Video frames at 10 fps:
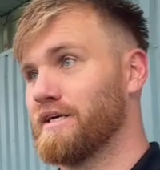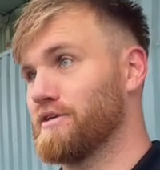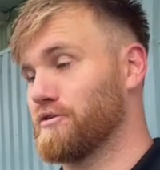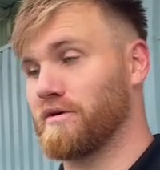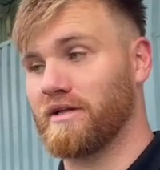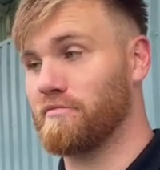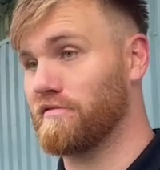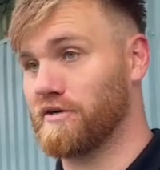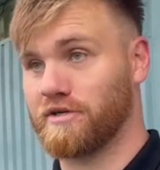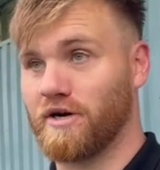just one of them.
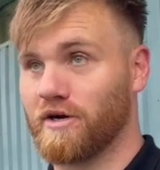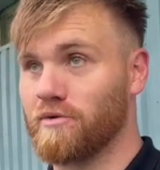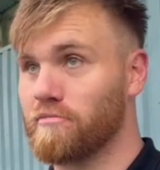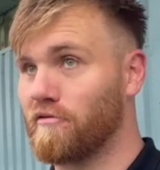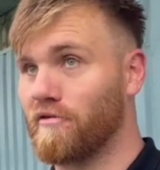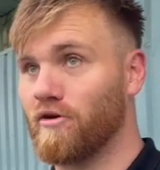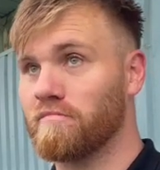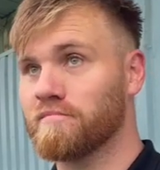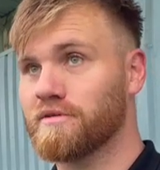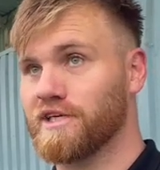We've just got to go and
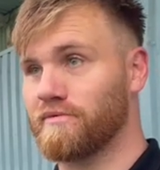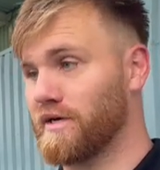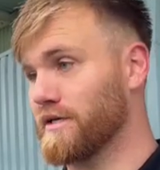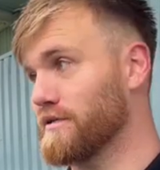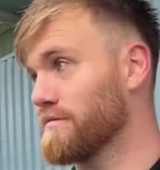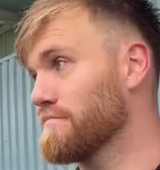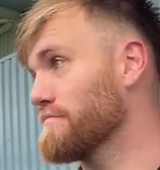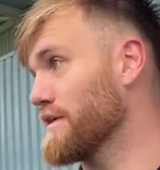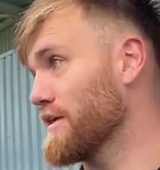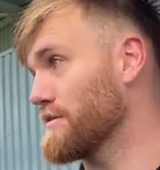perform, see if we can,
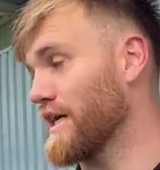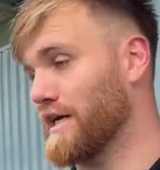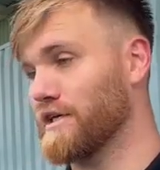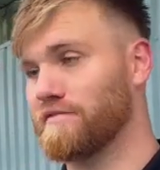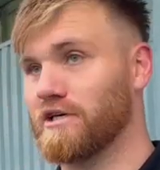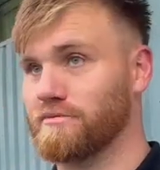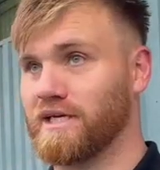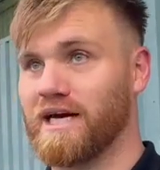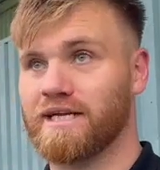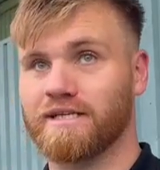take it as far as we
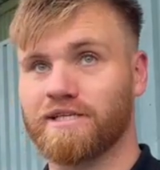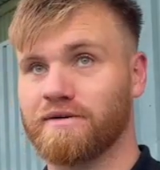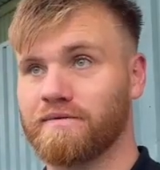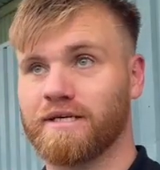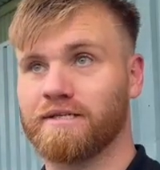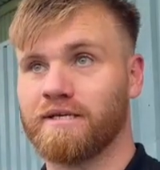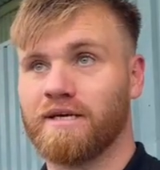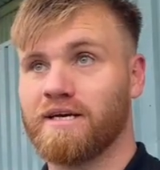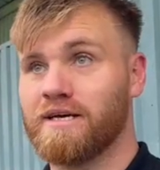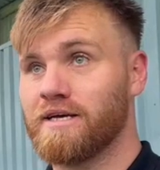can, and see if we can,
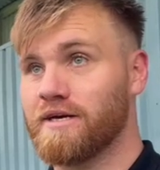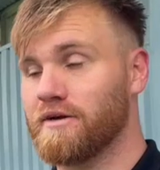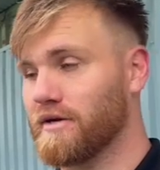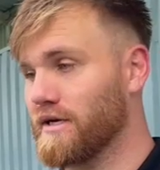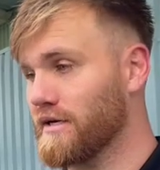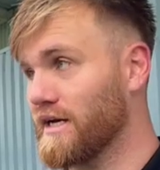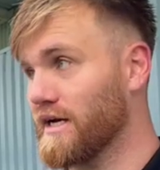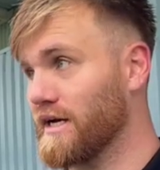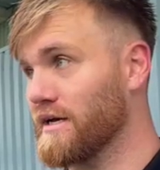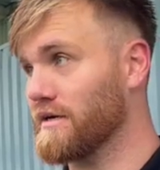
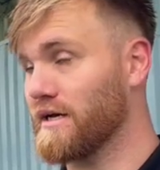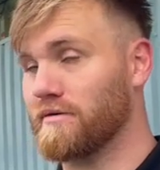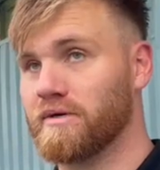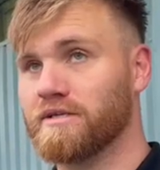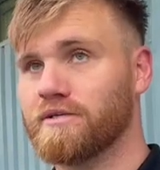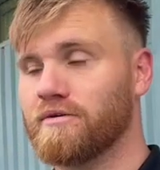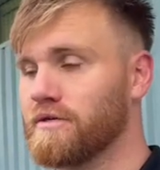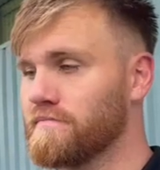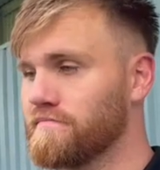get a win. Sorry.